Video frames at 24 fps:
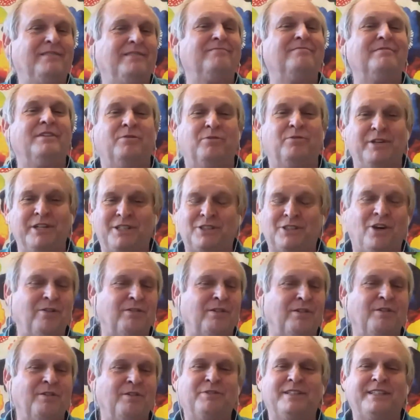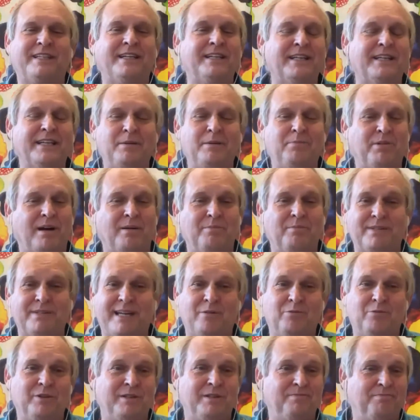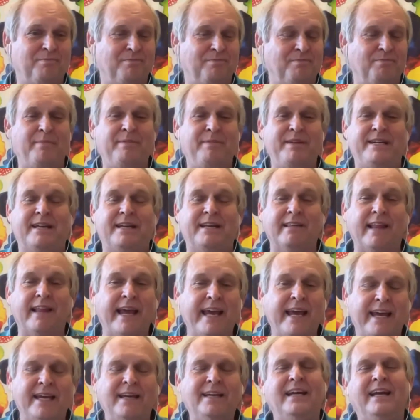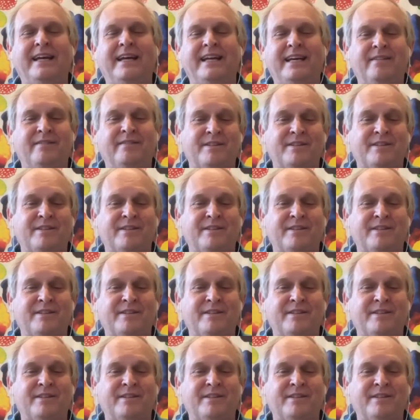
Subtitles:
If we solve our fertility problems, that would maybe delay and give us